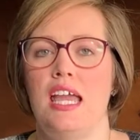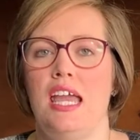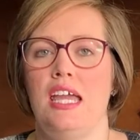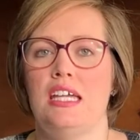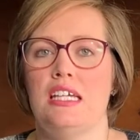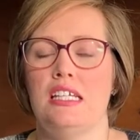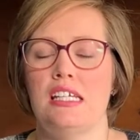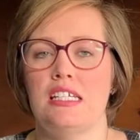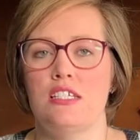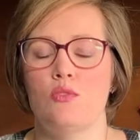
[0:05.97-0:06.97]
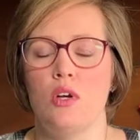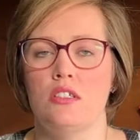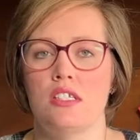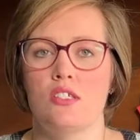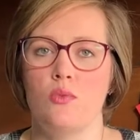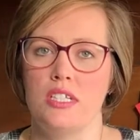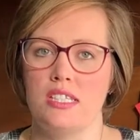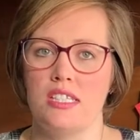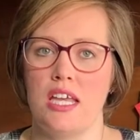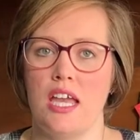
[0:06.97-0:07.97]
and it is Wellness
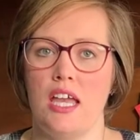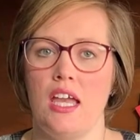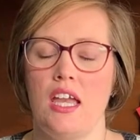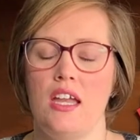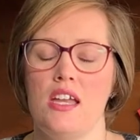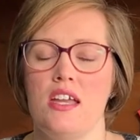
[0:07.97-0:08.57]
Wednesday.